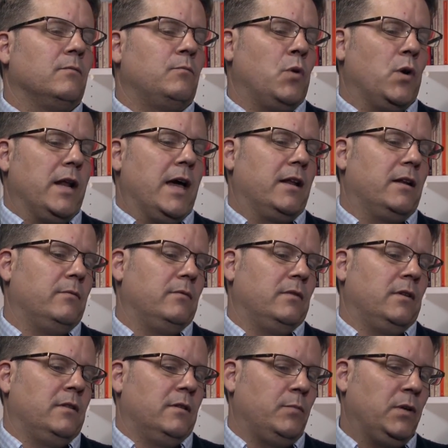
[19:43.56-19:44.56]
point out
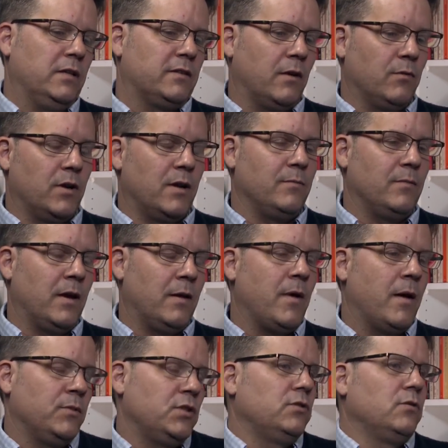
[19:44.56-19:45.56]
in the piece I wrote,
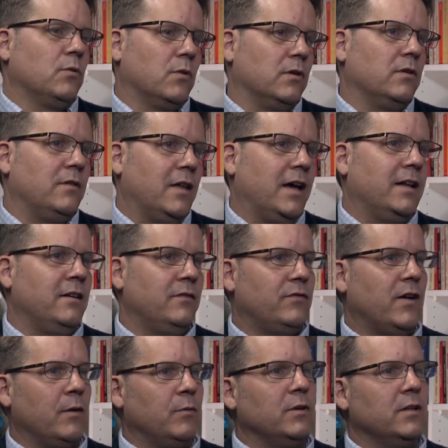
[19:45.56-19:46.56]
I'm sure that
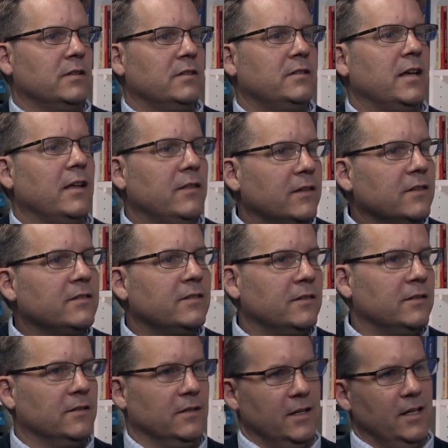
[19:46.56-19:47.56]
if I were to say this
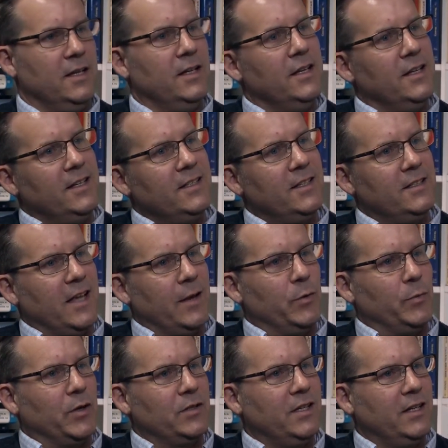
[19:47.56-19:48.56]
to
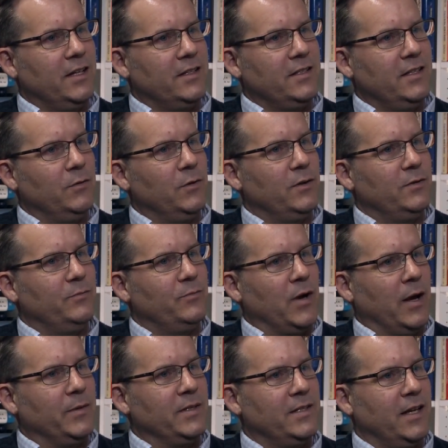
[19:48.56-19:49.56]
Damon Martinez, he would
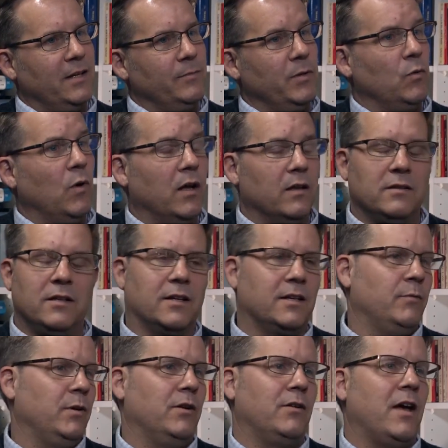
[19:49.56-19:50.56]
probably say to me, "Well, look,
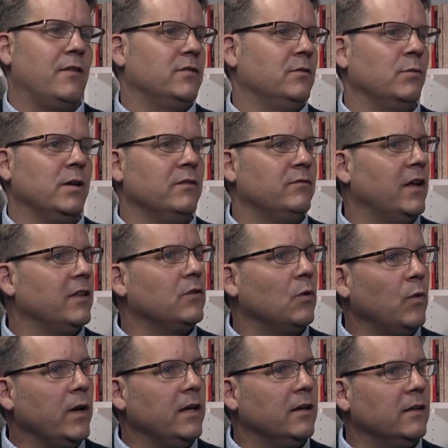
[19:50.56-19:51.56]
we don't have to reinvent the
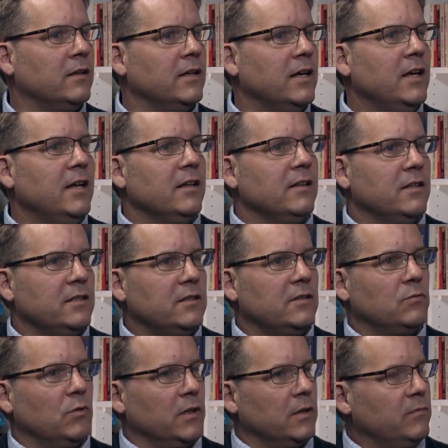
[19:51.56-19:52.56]
wheel. This
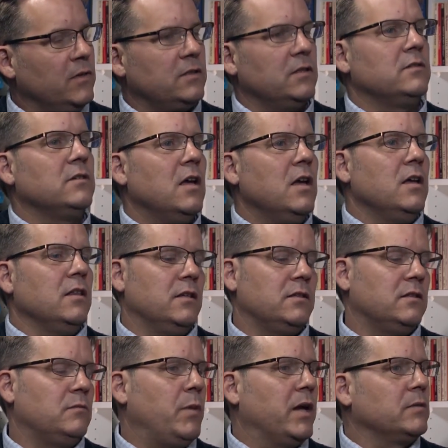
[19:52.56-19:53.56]

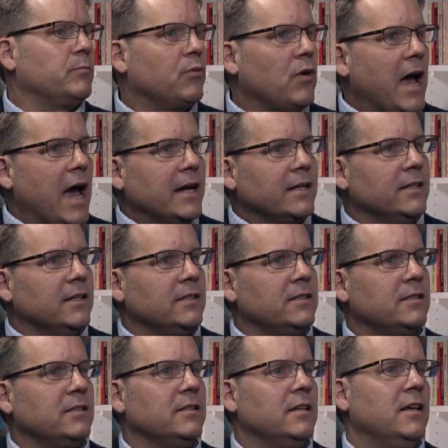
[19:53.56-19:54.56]
is best
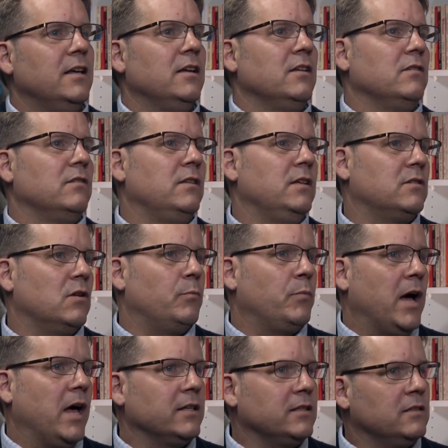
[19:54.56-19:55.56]
practice. These are
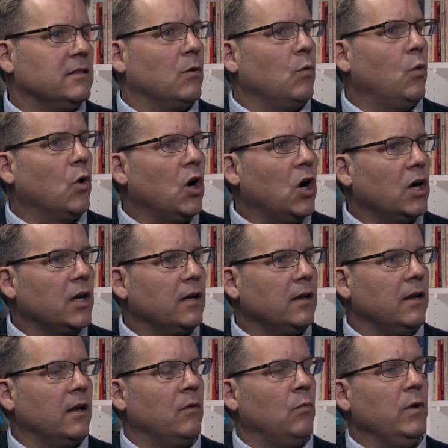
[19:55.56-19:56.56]
policies that work,
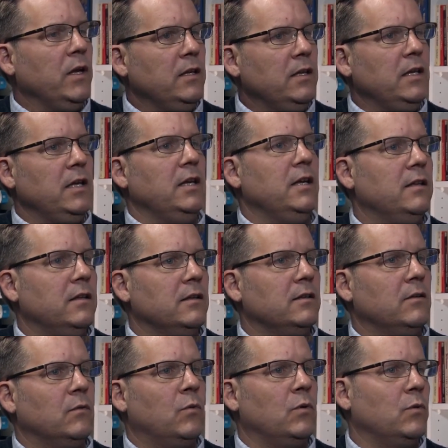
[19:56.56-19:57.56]
and we need.
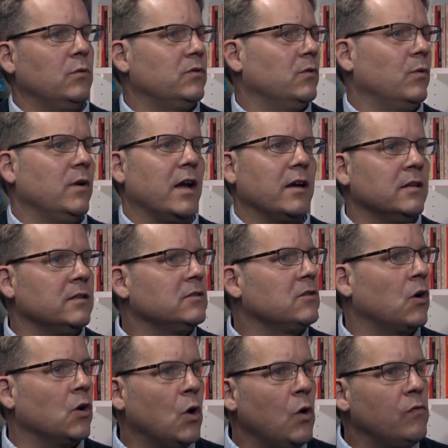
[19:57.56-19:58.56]
So we're not going to
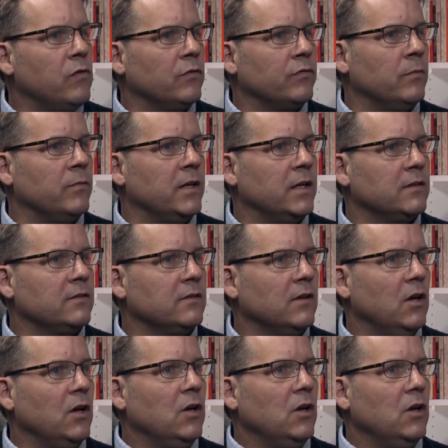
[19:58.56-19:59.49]
start over from this."